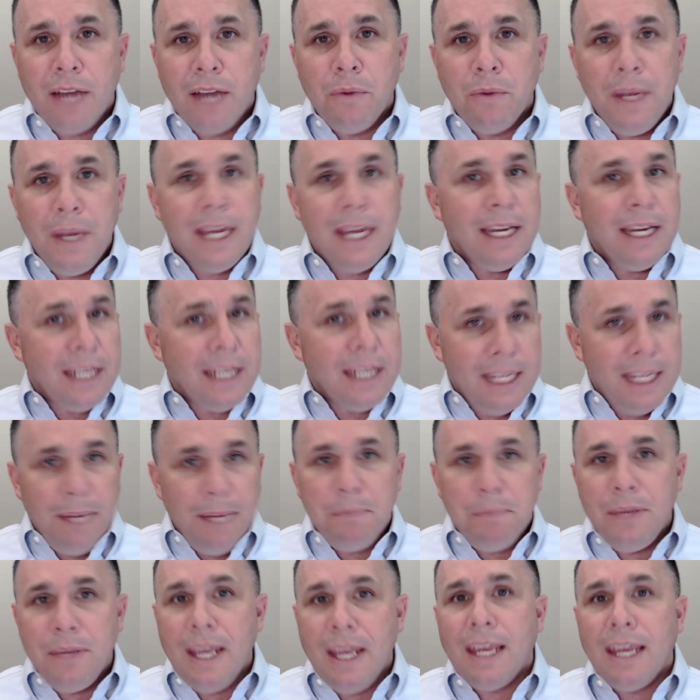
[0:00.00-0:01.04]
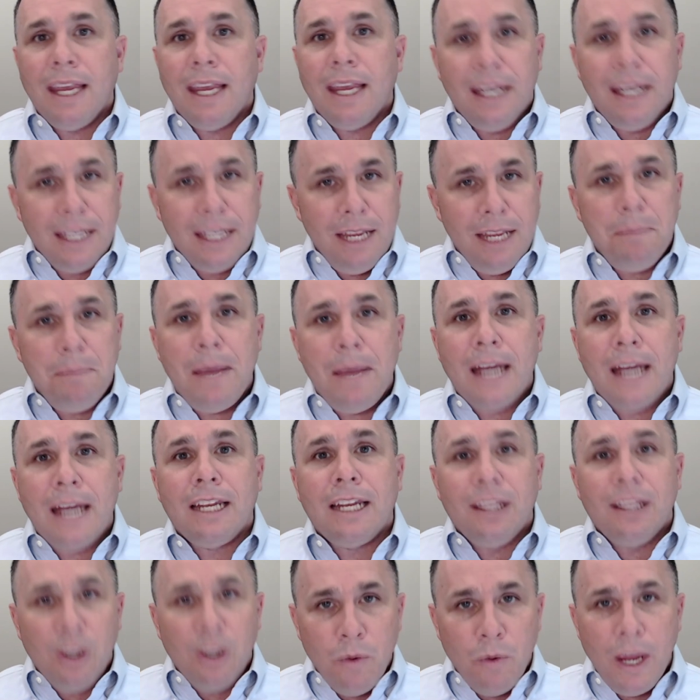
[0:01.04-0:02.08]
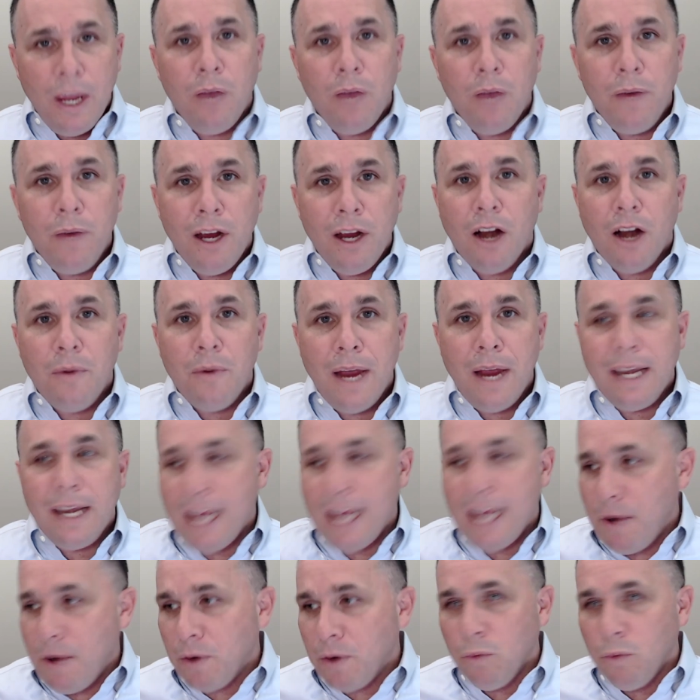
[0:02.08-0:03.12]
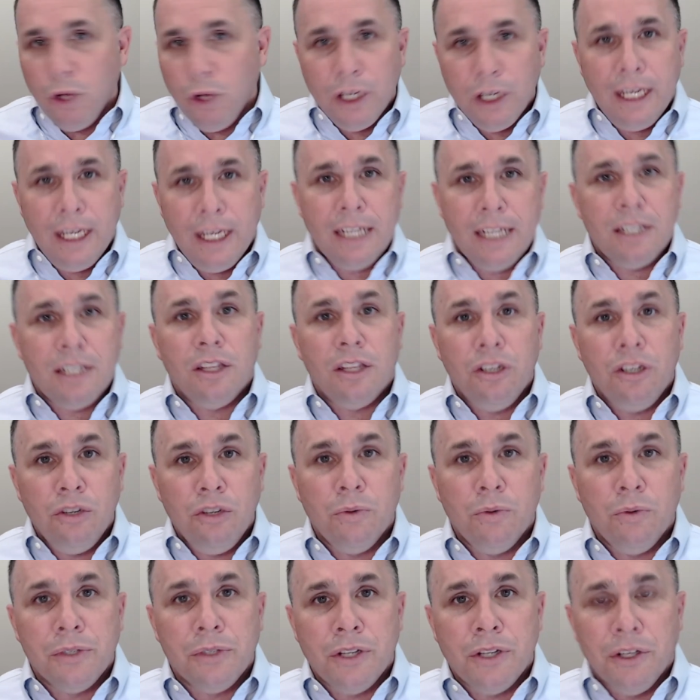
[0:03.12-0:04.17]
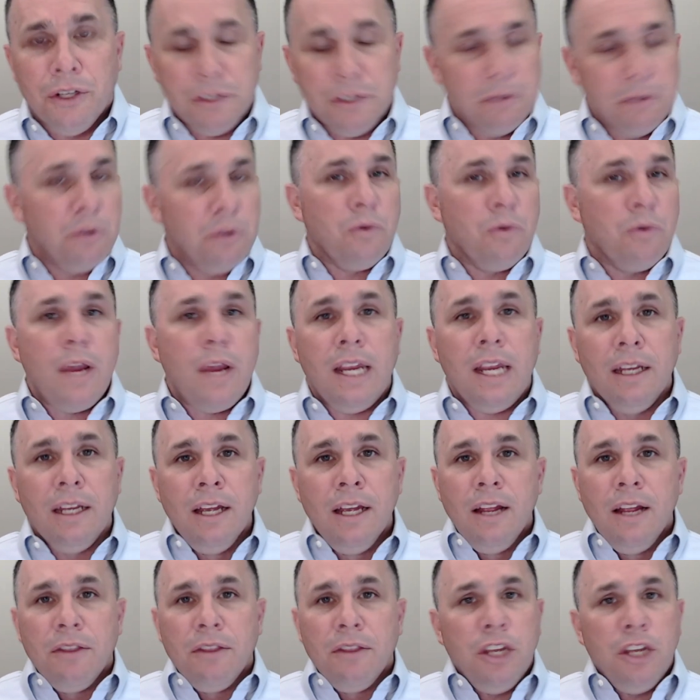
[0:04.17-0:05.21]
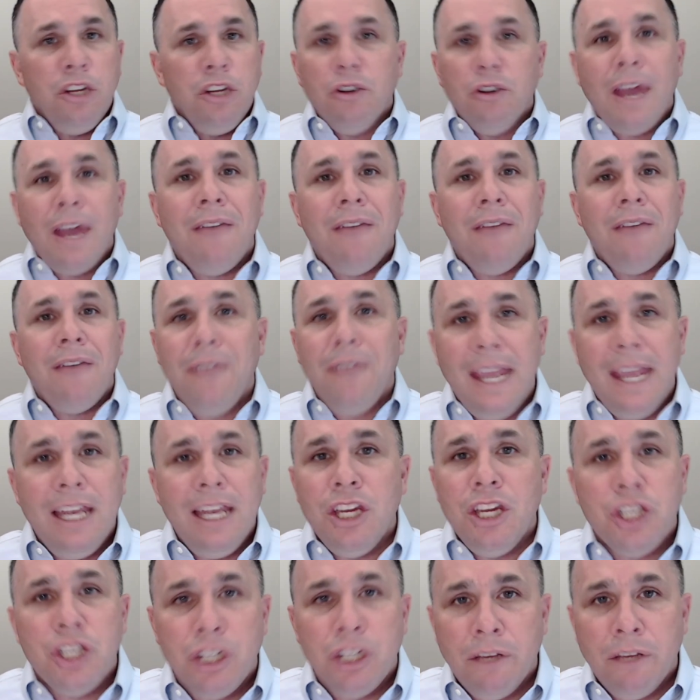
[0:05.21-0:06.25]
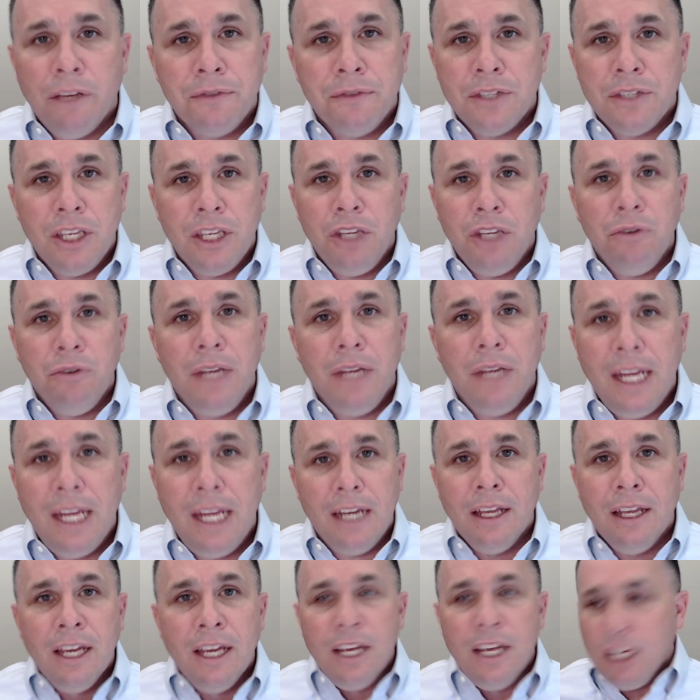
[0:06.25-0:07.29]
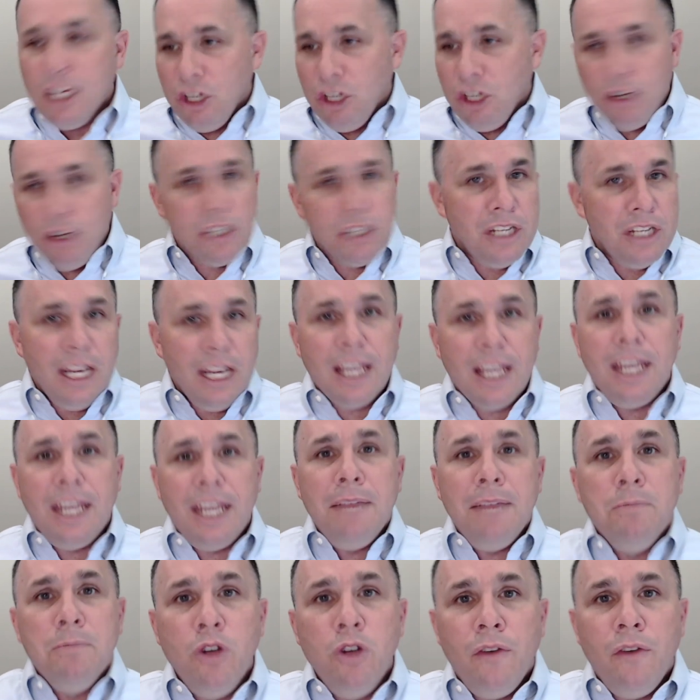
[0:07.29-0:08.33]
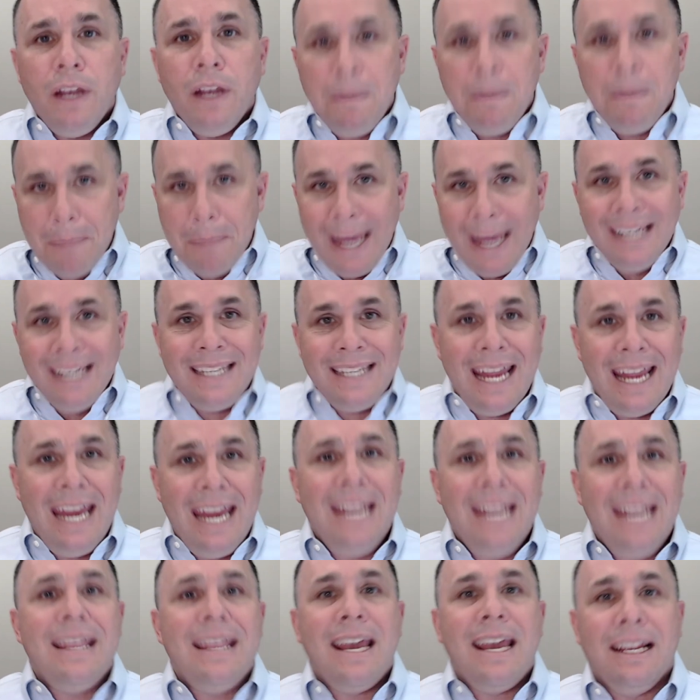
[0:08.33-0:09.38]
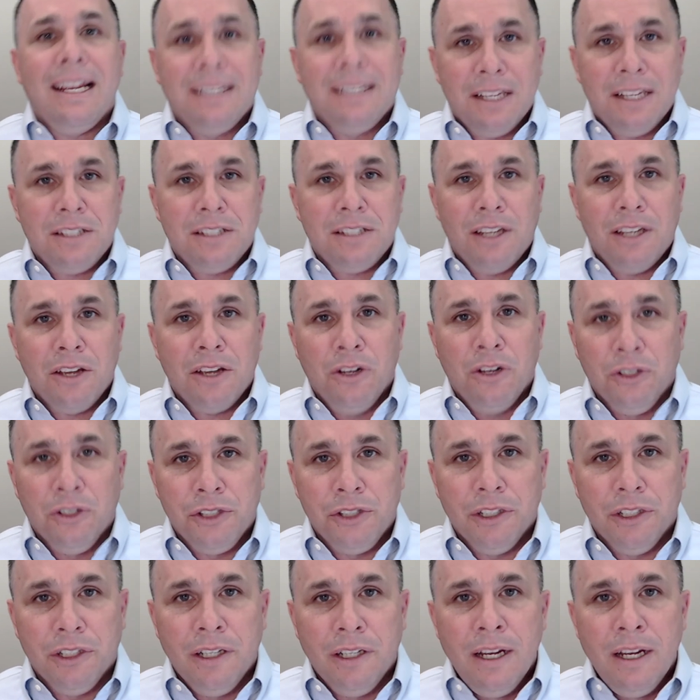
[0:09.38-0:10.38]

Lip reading: We can keep thinking and keep acting the way we are right now, and we'll get to the new results. Great. Then you don't have any shifts that you need. You just need to keep moving and maintain that existing culture.